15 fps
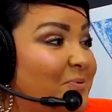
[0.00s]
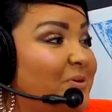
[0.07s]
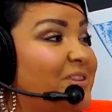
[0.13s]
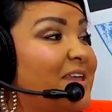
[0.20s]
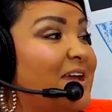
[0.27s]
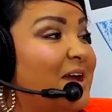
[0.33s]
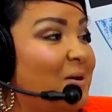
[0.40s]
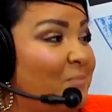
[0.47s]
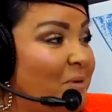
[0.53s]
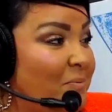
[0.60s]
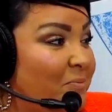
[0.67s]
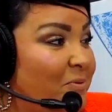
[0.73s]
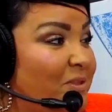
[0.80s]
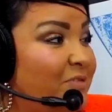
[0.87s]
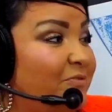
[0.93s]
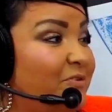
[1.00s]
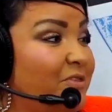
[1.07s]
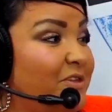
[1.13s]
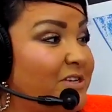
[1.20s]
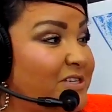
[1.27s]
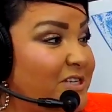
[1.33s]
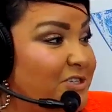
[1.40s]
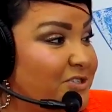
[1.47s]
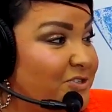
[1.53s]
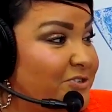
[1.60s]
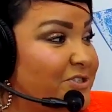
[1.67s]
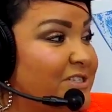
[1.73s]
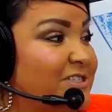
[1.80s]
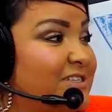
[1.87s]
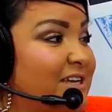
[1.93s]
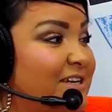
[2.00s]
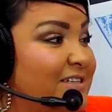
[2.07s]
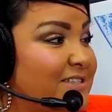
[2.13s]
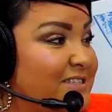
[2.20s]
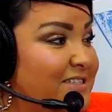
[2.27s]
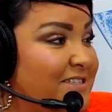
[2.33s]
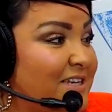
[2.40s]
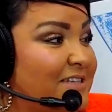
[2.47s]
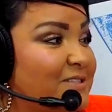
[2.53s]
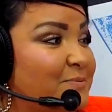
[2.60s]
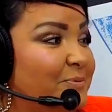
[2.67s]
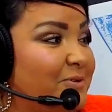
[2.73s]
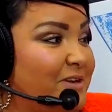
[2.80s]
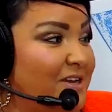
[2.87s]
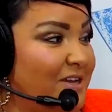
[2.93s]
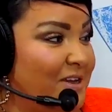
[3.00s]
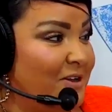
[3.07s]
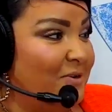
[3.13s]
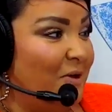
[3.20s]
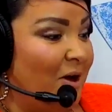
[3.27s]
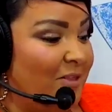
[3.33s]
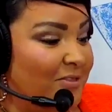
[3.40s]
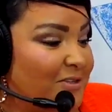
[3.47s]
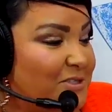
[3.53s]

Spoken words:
what they come up with for the T-shirt designs, because that's pretty, on the